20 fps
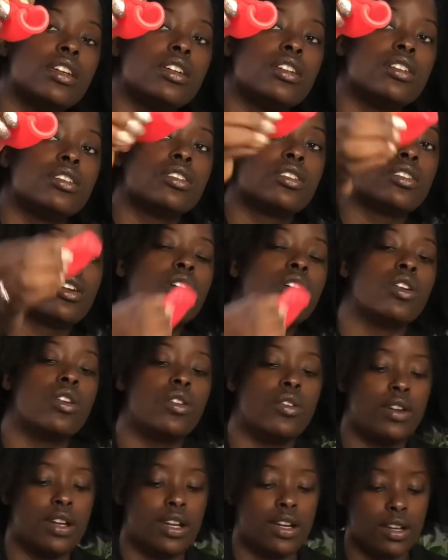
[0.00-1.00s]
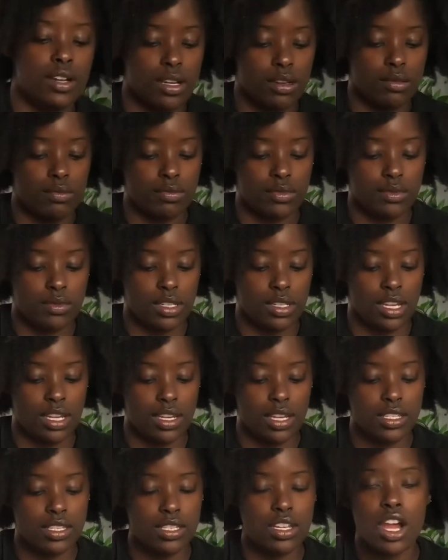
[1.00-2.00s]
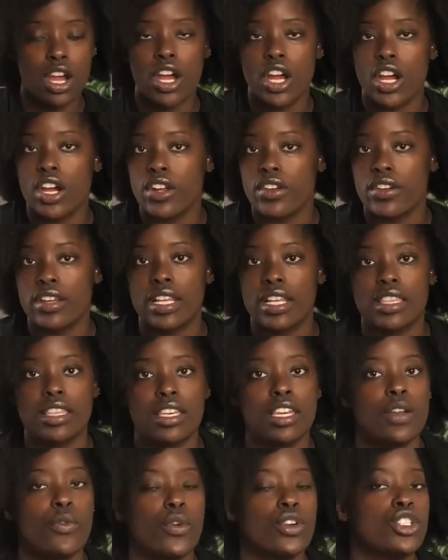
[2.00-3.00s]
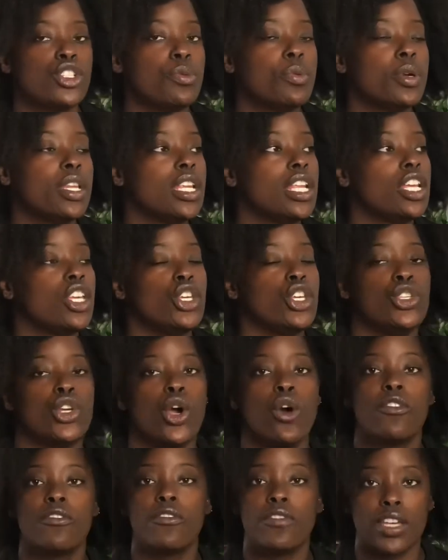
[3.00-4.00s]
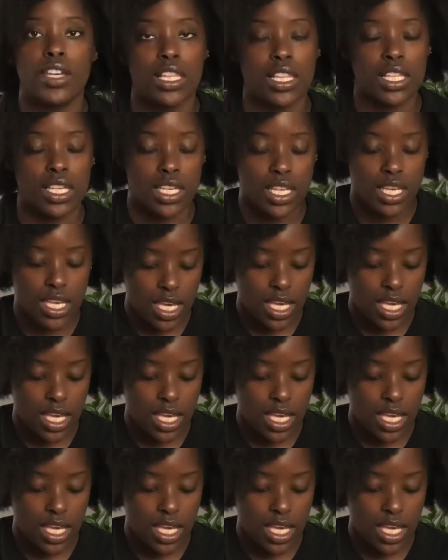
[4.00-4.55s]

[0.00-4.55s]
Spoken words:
So and it doesn't hurt or anything. Once you put it in, you don't feel it,